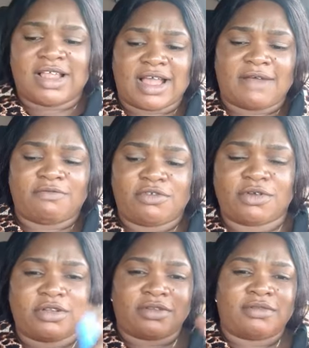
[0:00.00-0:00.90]
I've
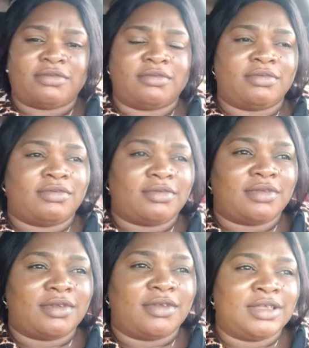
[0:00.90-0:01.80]
done.
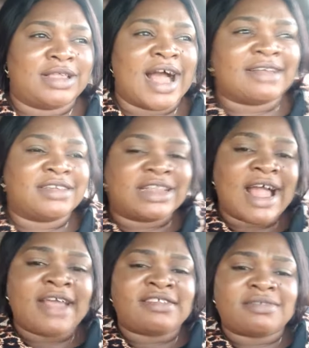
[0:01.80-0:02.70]
It has a
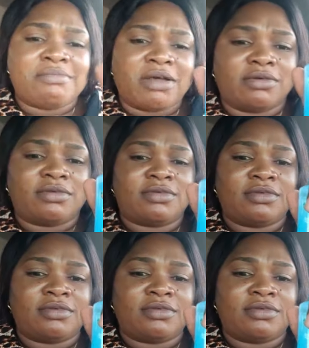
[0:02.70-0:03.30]
nice smell.